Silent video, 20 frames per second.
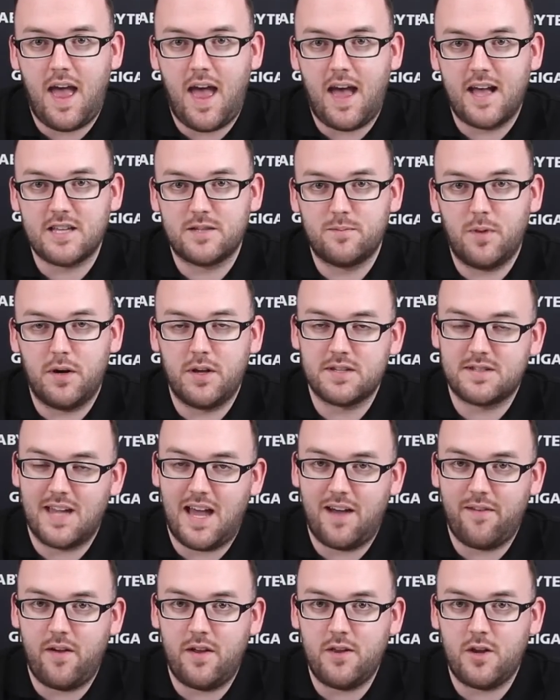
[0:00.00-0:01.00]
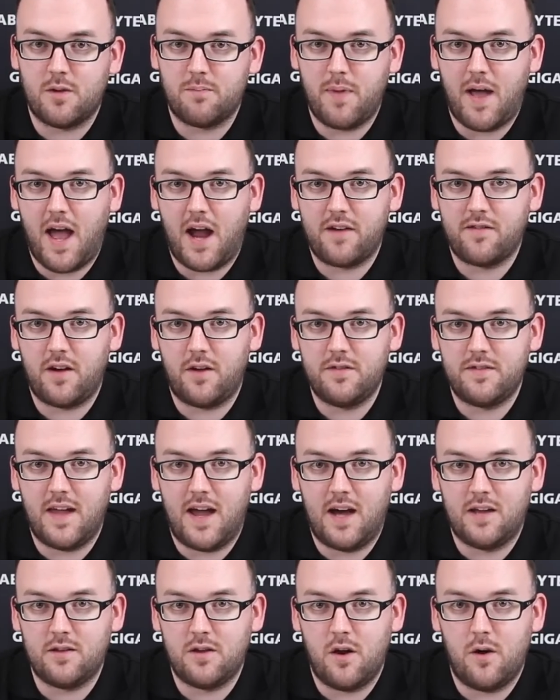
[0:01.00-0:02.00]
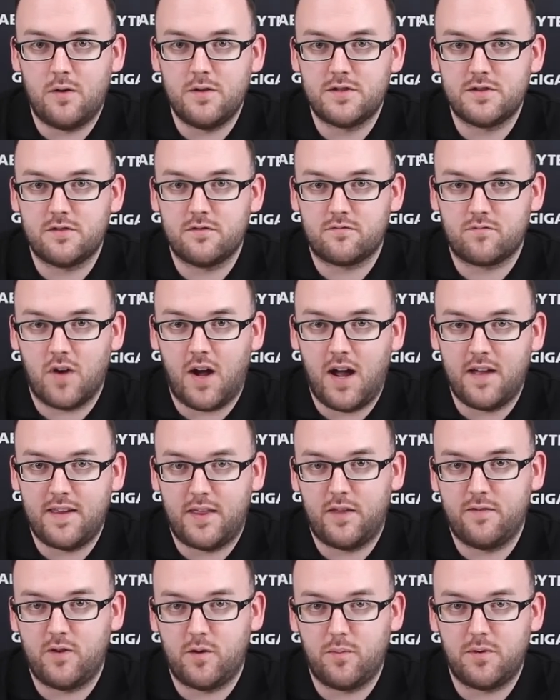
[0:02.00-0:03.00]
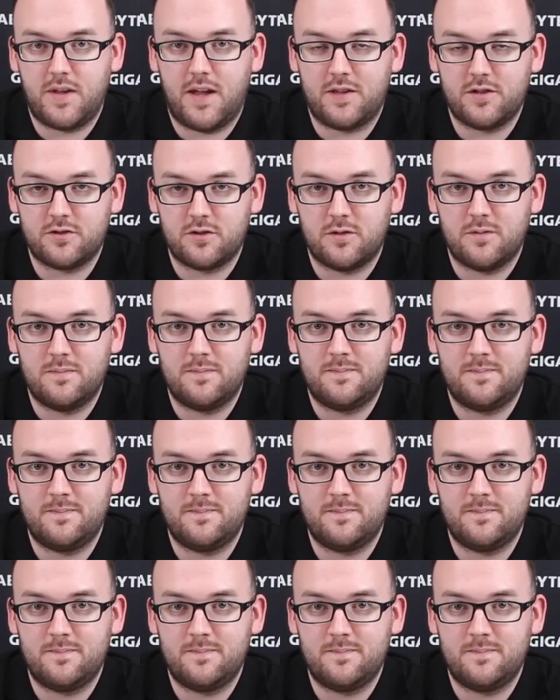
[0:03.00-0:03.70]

as well as having your background downloads run at the full potential.